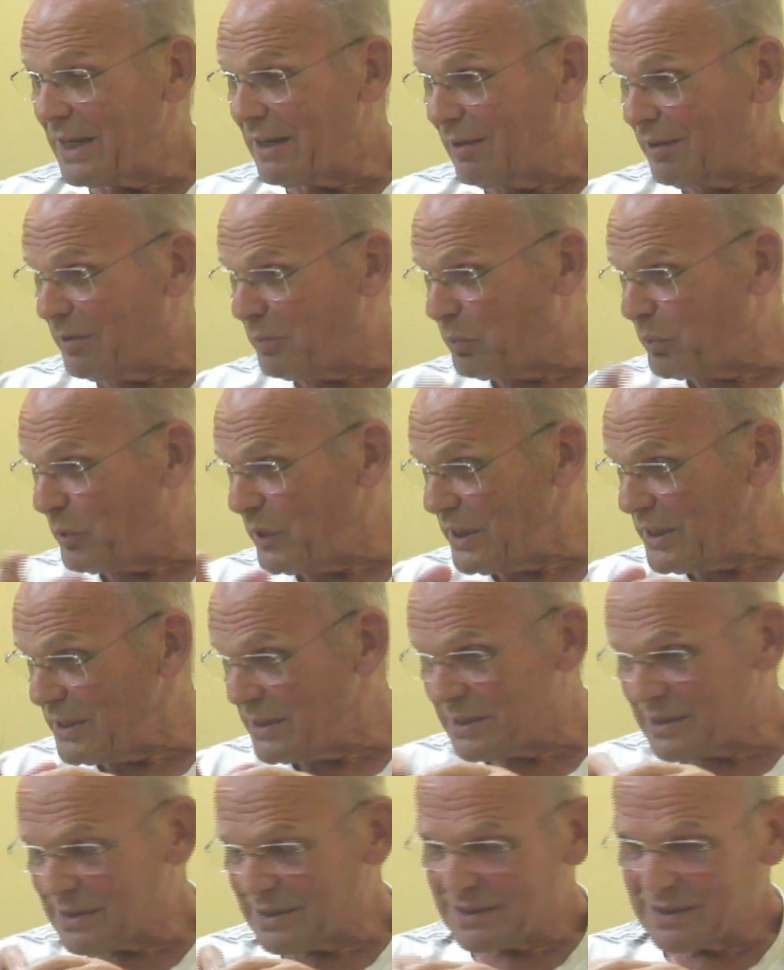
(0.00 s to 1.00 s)
secular
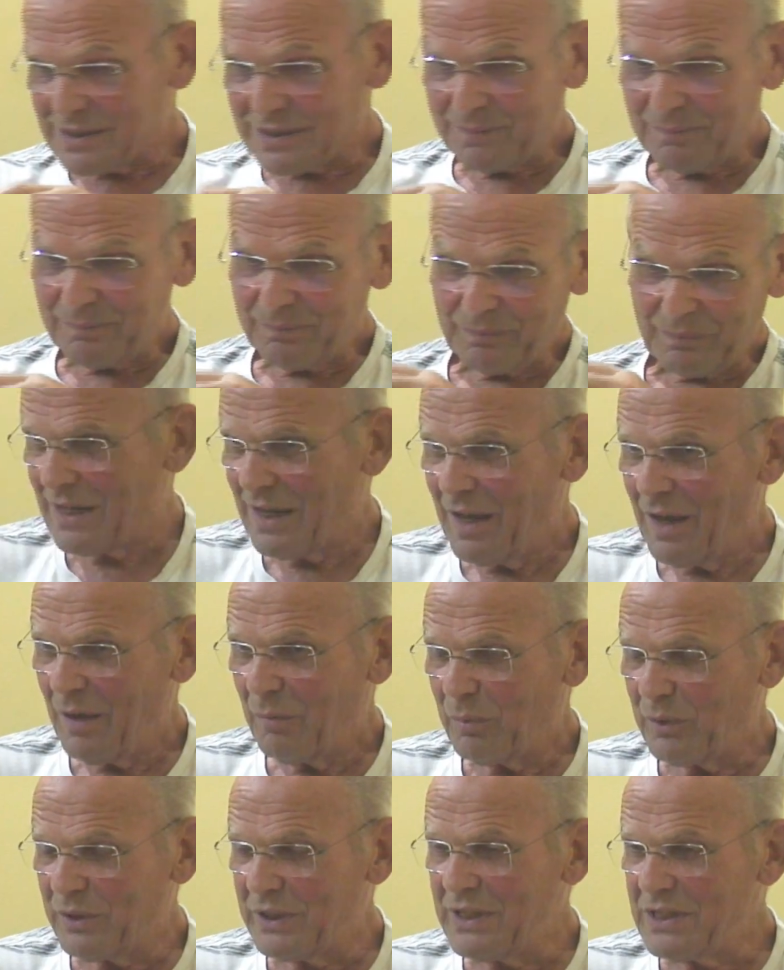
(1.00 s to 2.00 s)
priests. But
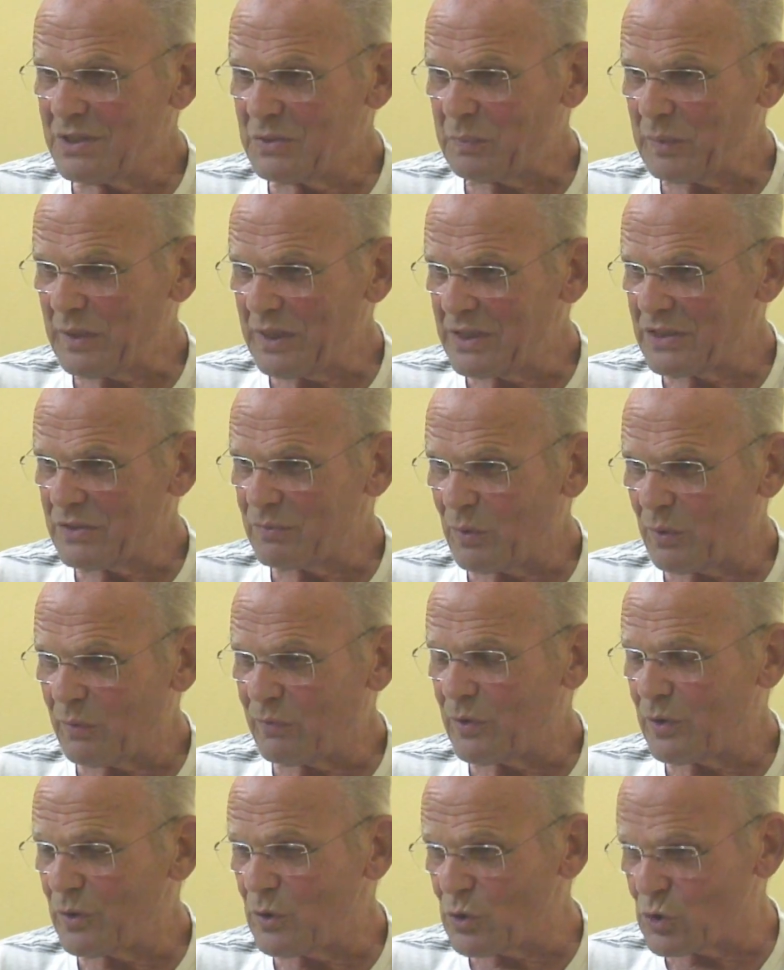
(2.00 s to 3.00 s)
these priests were
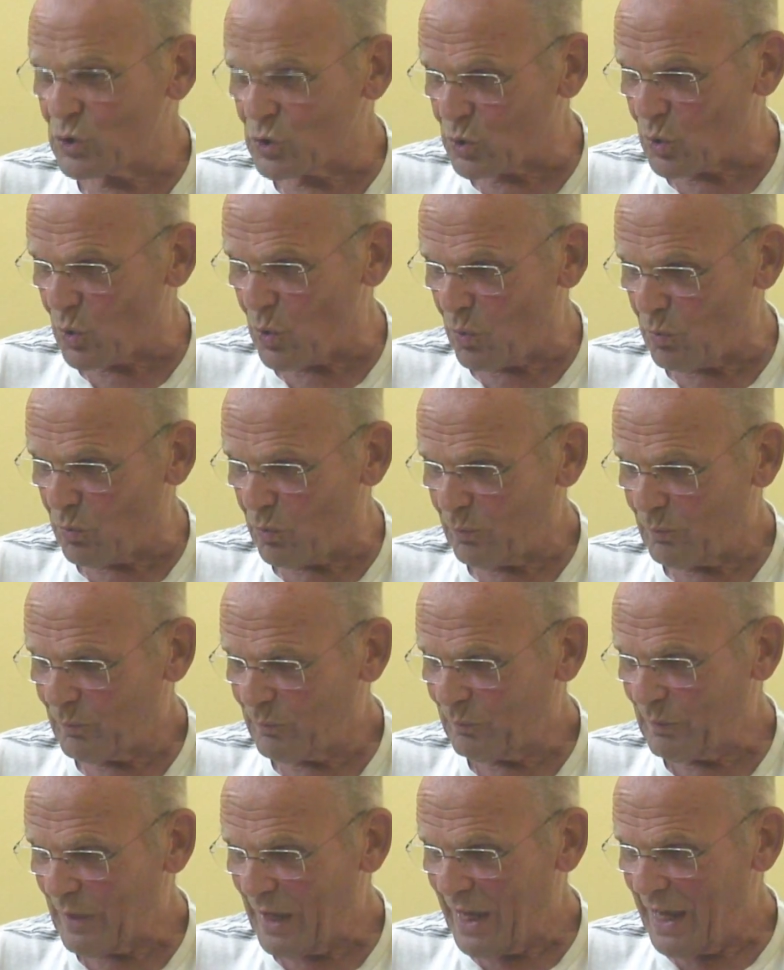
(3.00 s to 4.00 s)
very strong
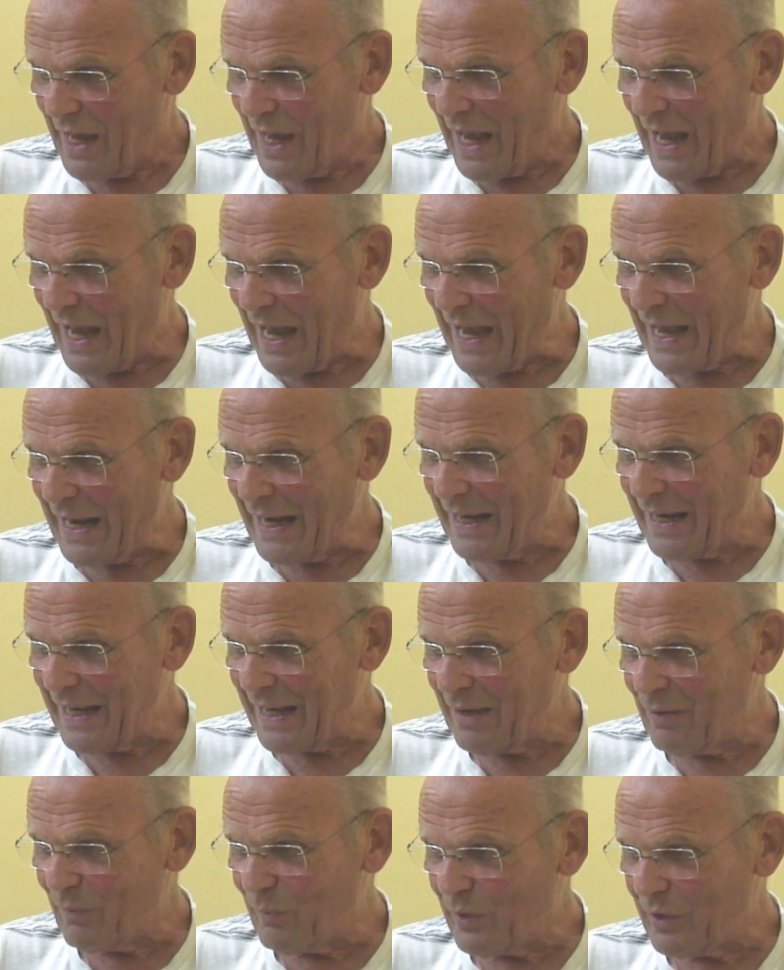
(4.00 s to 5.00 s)
and they
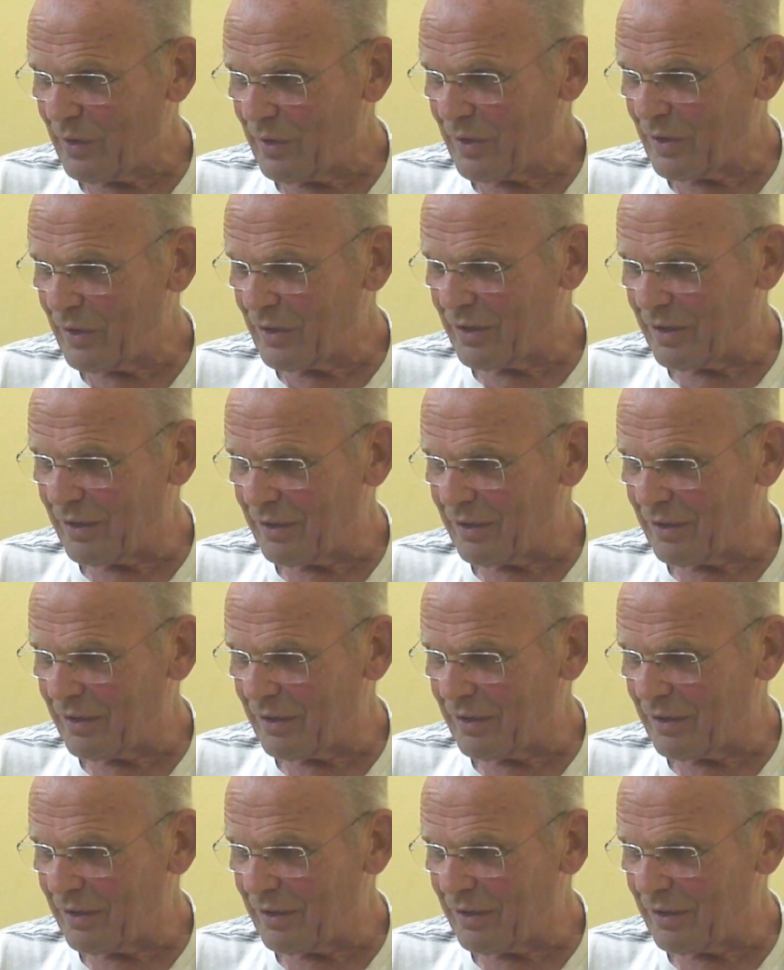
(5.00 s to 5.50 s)
were